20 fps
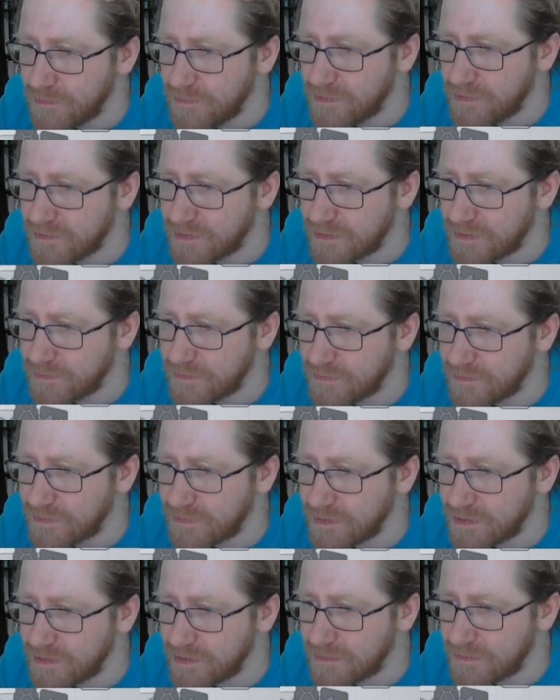We just have to
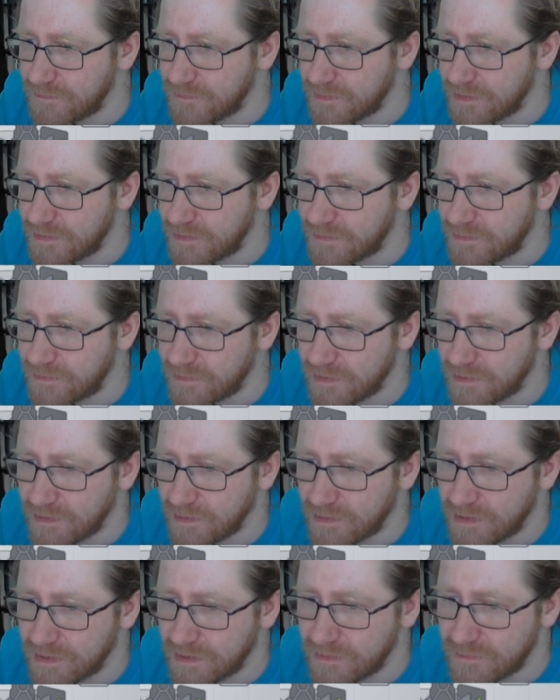see if it
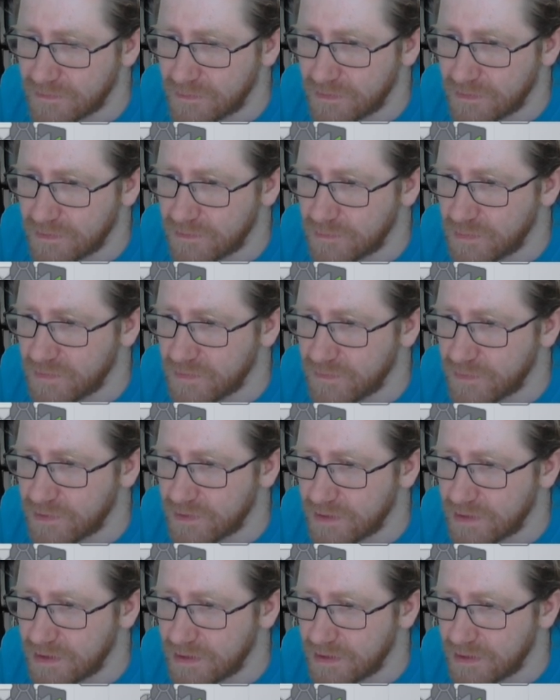is going to be
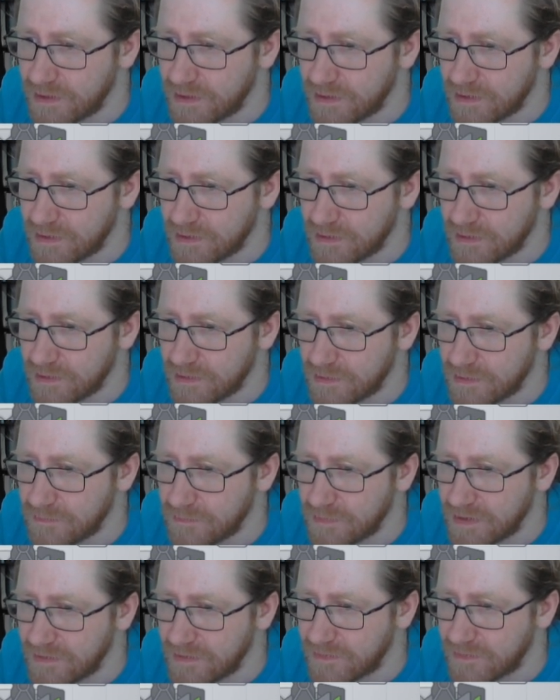working
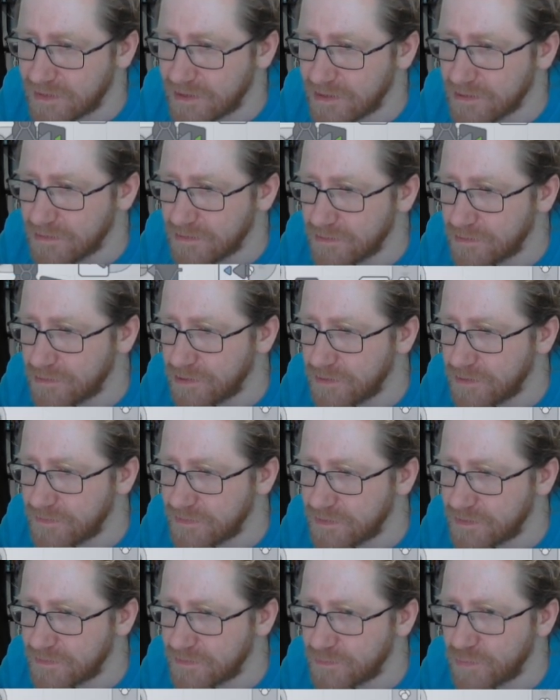big scale, or if
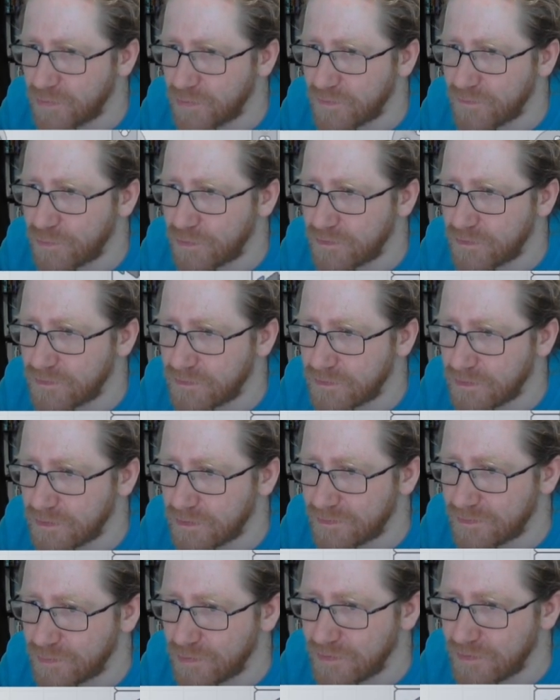it just more works
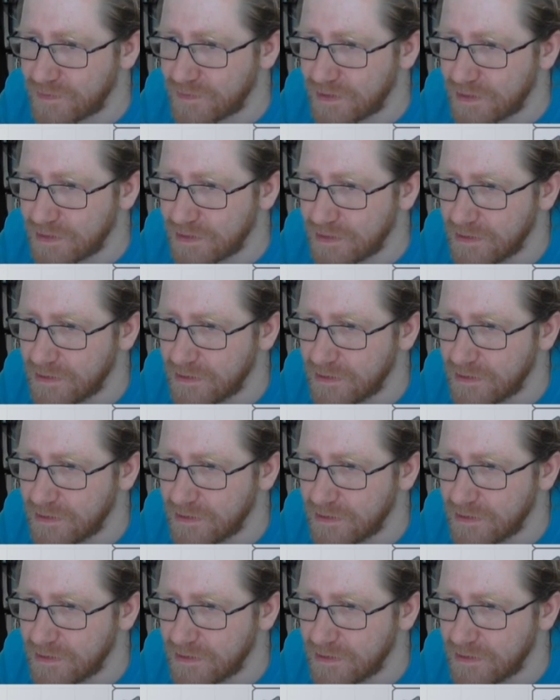small scale.